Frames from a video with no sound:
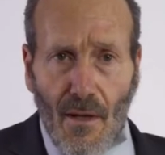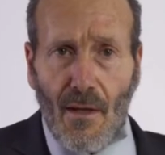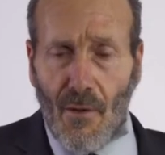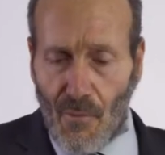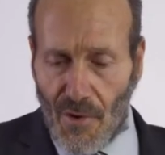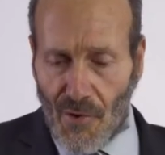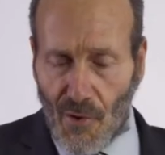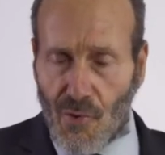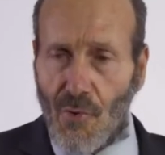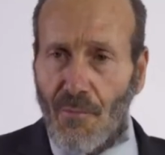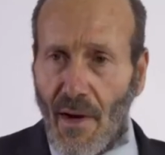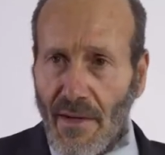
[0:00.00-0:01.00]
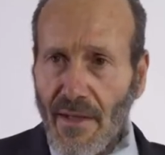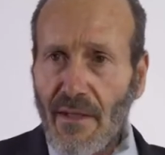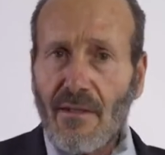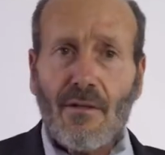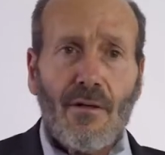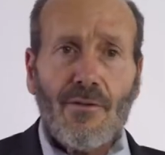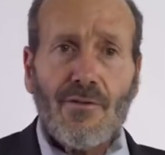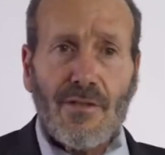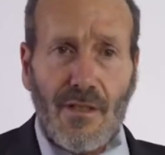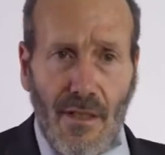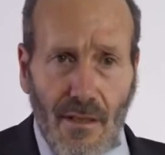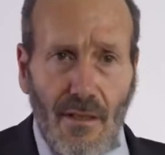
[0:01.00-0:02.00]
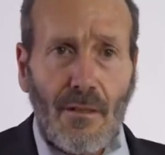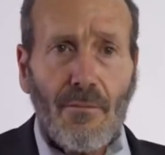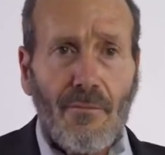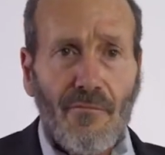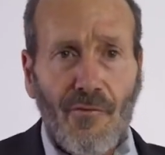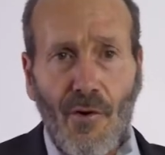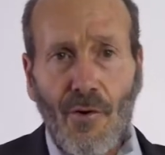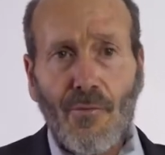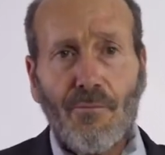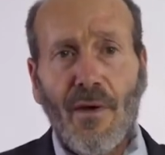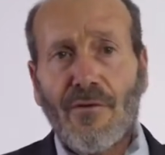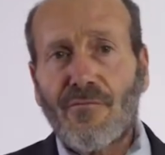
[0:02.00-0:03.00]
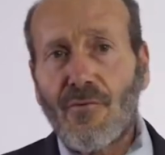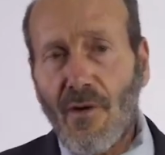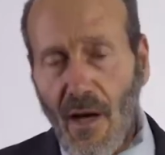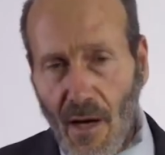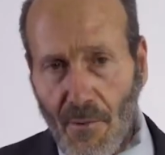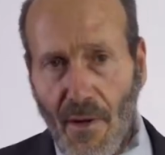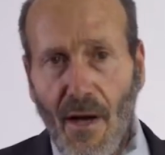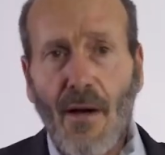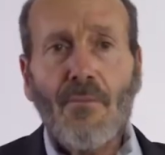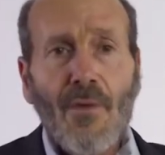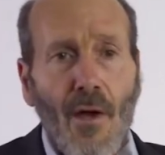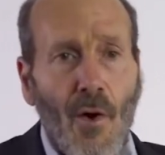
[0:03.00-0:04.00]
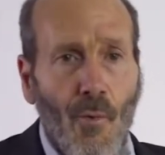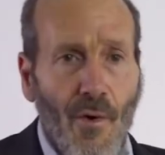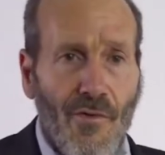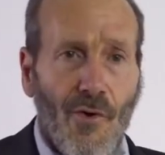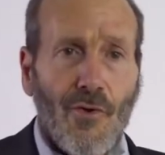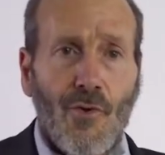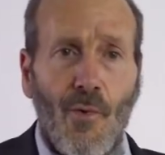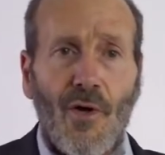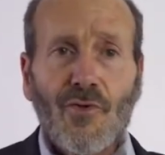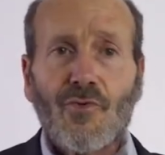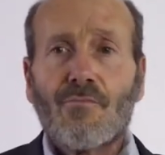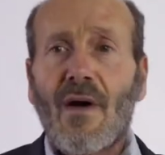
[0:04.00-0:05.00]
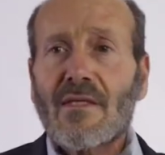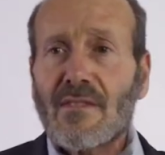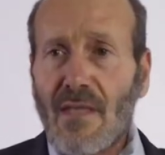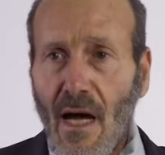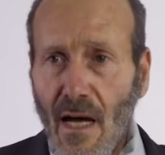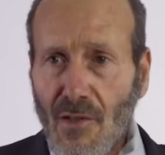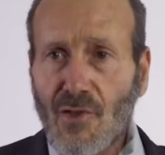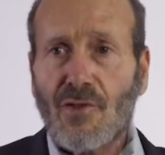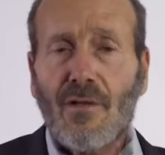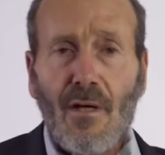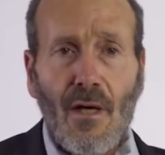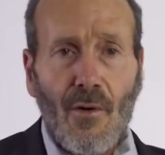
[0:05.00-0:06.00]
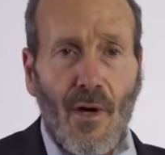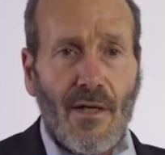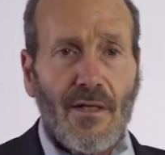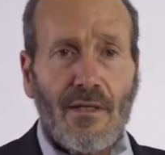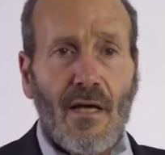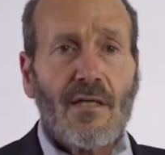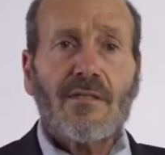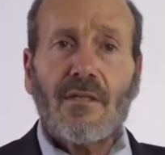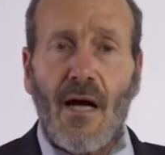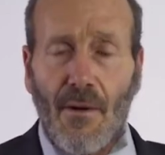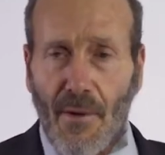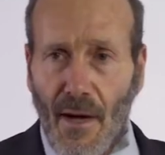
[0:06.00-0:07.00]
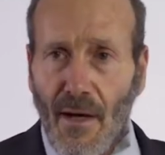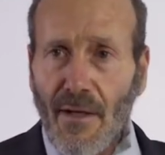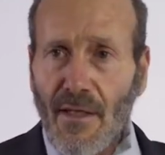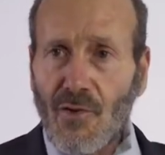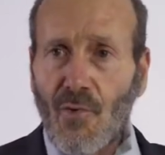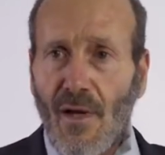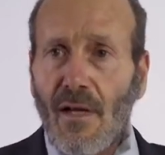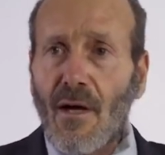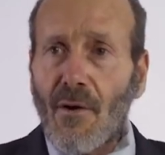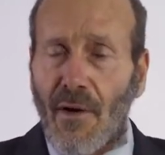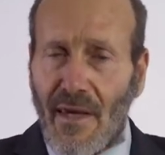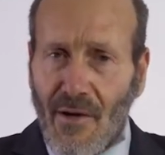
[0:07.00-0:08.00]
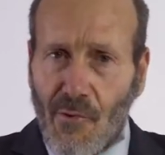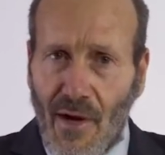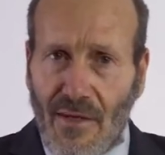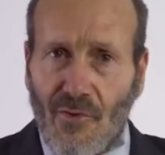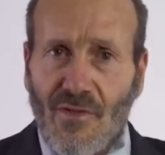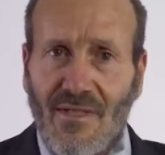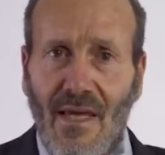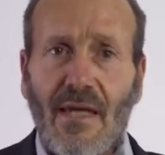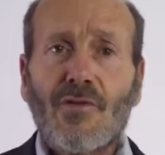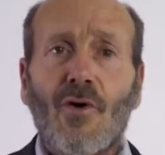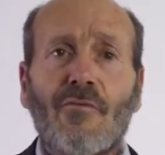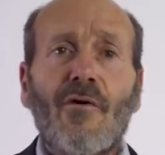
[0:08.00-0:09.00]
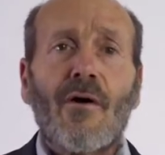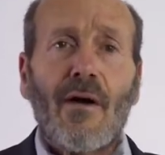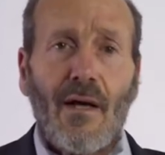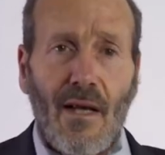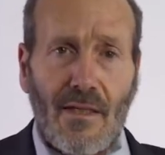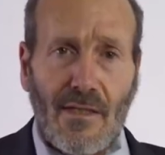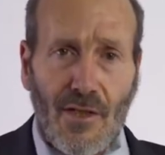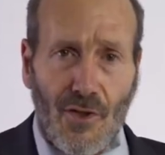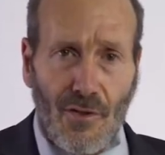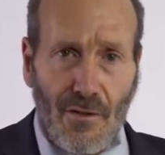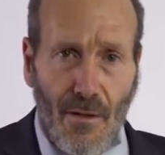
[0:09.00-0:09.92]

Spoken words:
Whether you apply it on the skin for a painful area, whether you want to massage any tense area, it will create a state of relaxation.